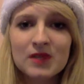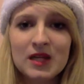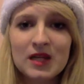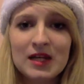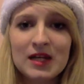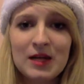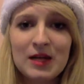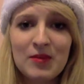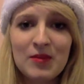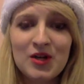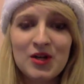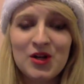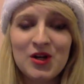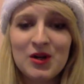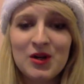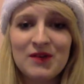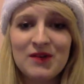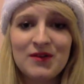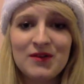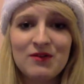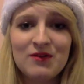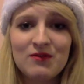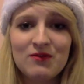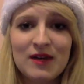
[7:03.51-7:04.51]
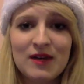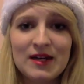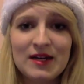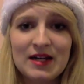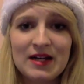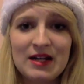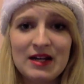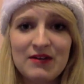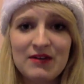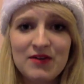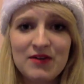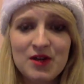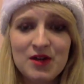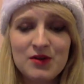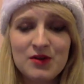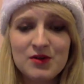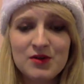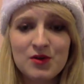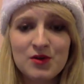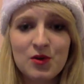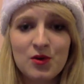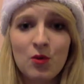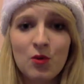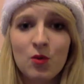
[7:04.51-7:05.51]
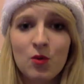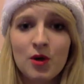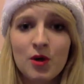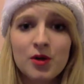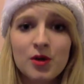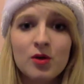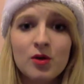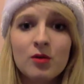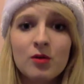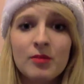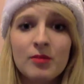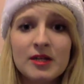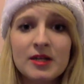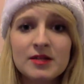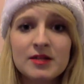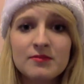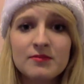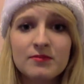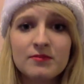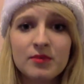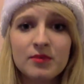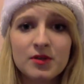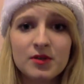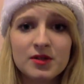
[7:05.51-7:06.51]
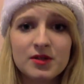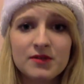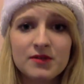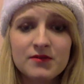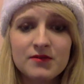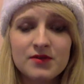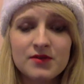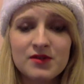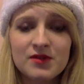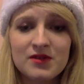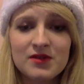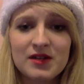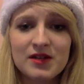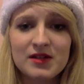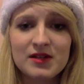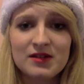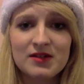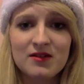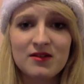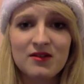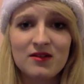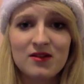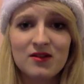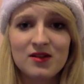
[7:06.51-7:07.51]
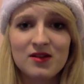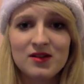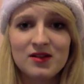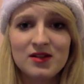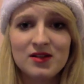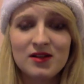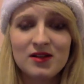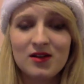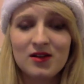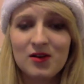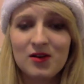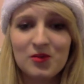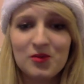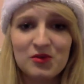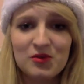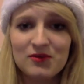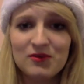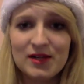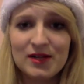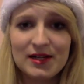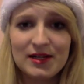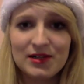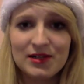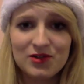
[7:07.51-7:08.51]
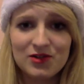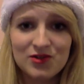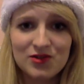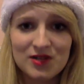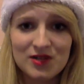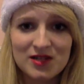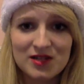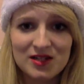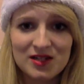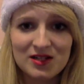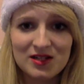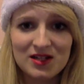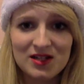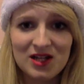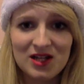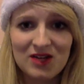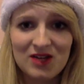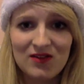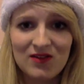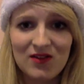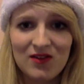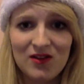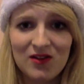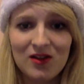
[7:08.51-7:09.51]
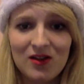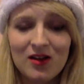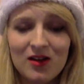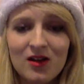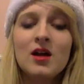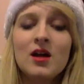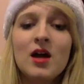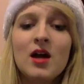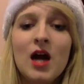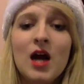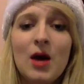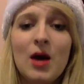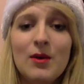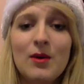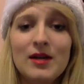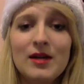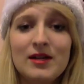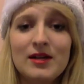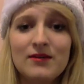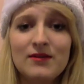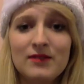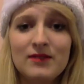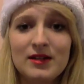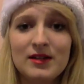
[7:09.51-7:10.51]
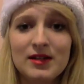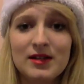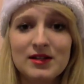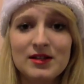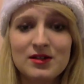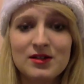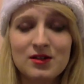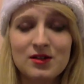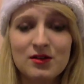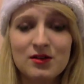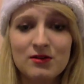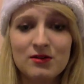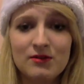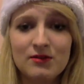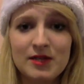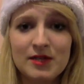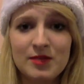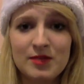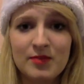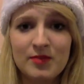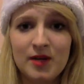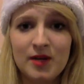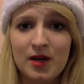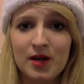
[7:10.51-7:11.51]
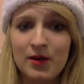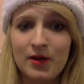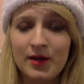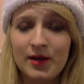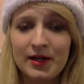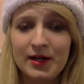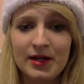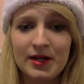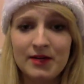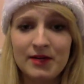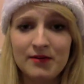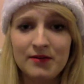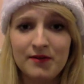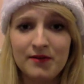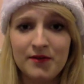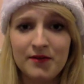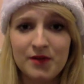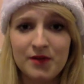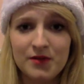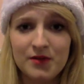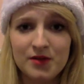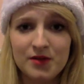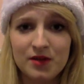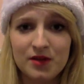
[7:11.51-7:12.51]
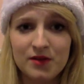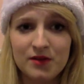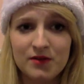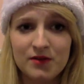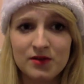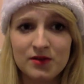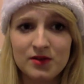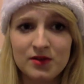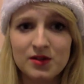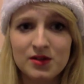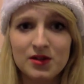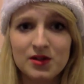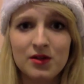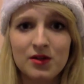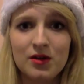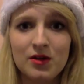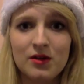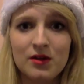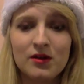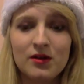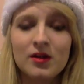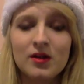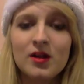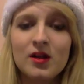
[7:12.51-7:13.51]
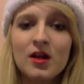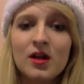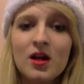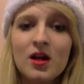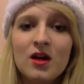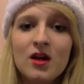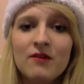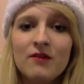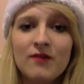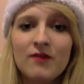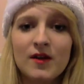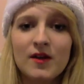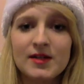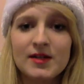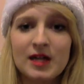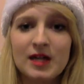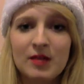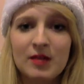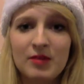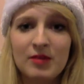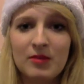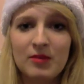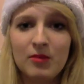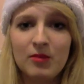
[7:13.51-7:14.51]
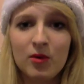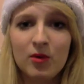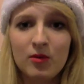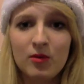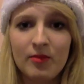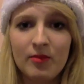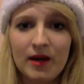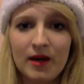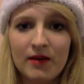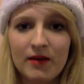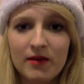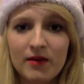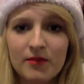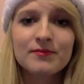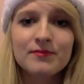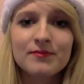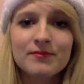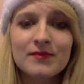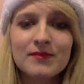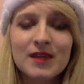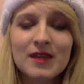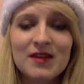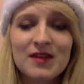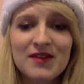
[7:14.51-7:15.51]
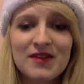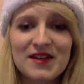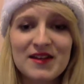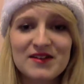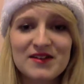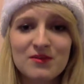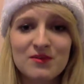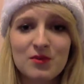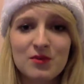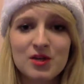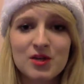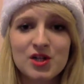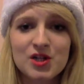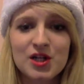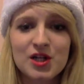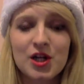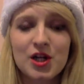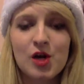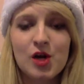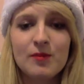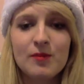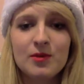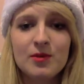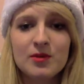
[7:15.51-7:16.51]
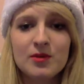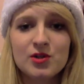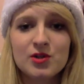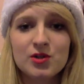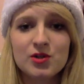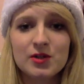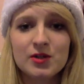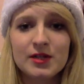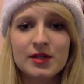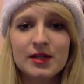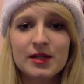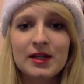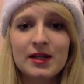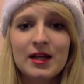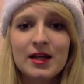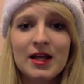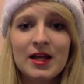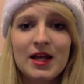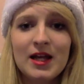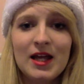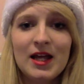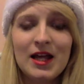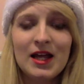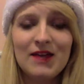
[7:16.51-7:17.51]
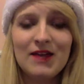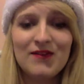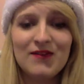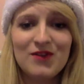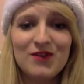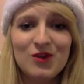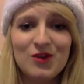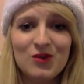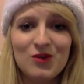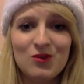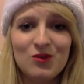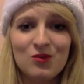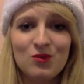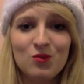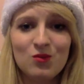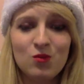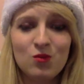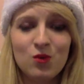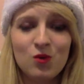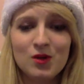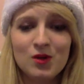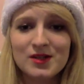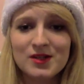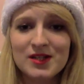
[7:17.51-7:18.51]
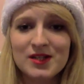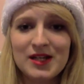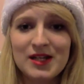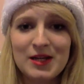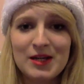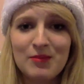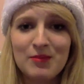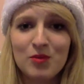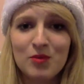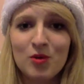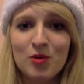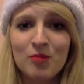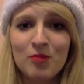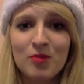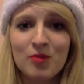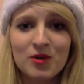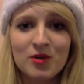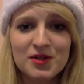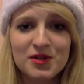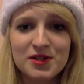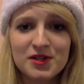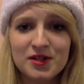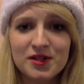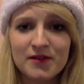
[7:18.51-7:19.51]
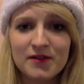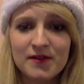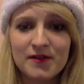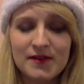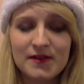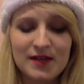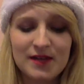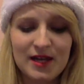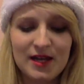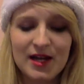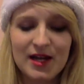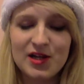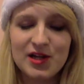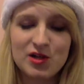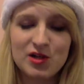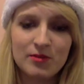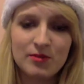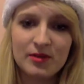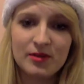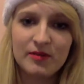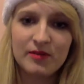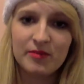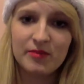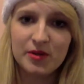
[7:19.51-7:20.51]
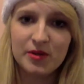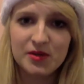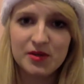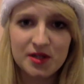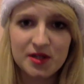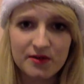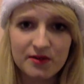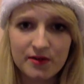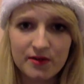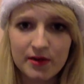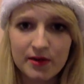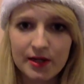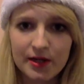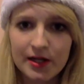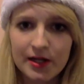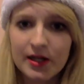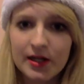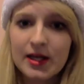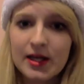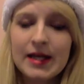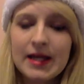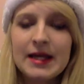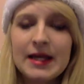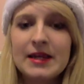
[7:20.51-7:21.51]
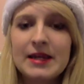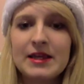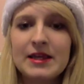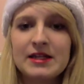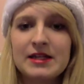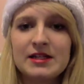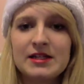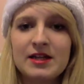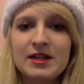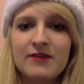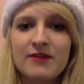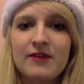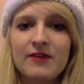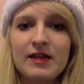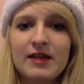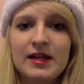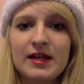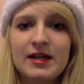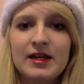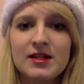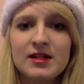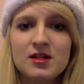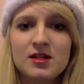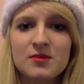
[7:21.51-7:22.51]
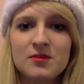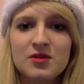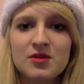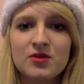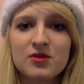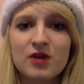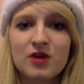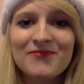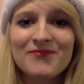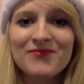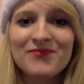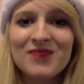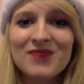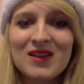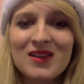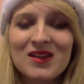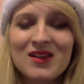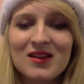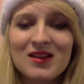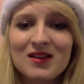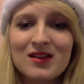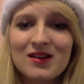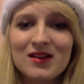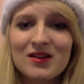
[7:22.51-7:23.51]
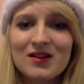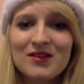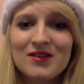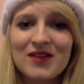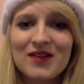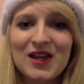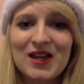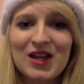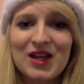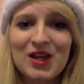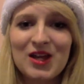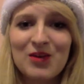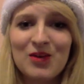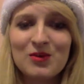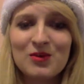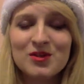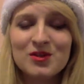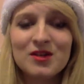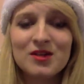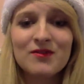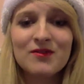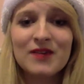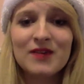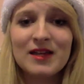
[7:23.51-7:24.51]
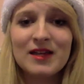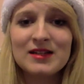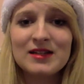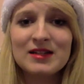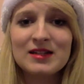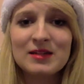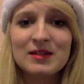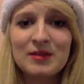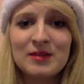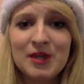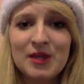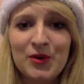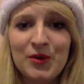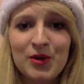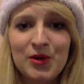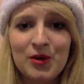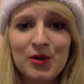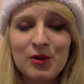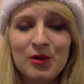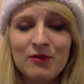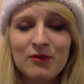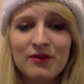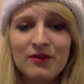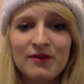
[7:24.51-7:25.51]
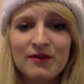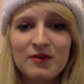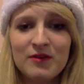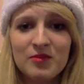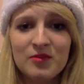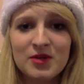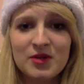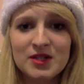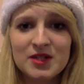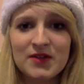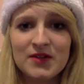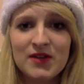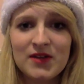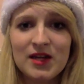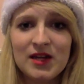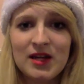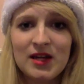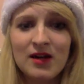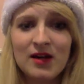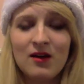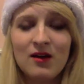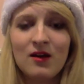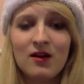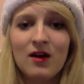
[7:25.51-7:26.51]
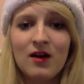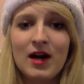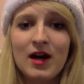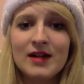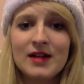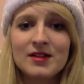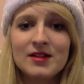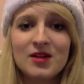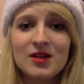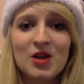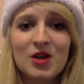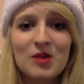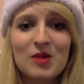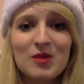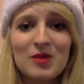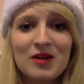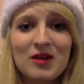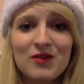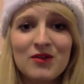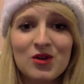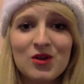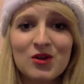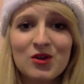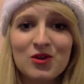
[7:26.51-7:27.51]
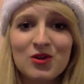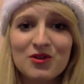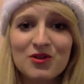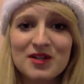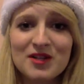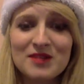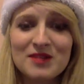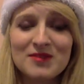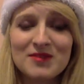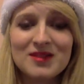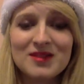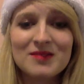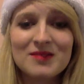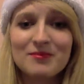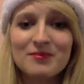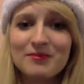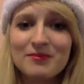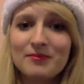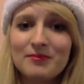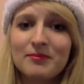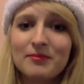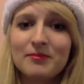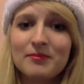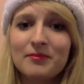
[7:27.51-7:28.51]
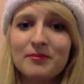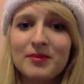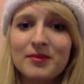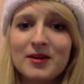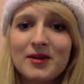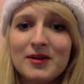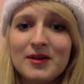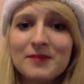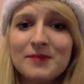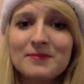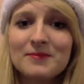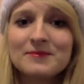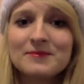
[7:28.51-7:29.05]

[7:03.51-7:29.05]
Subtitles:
Let me know if you've read any of those or what your best books 2013 are. I'd be really interested to hear in that. I will leave links to Goodreads below and any reviews I've done so you can find out a bit more about them. Thanks for watching, hope you enjoyed it. If you want to hear more book stuff and the occasional bit of beauty thrown in, then definitely hit subscribe. Thank you. Don't forget to let me know what your favourite books of the year are, and I hope you have a good Christmas. Bye.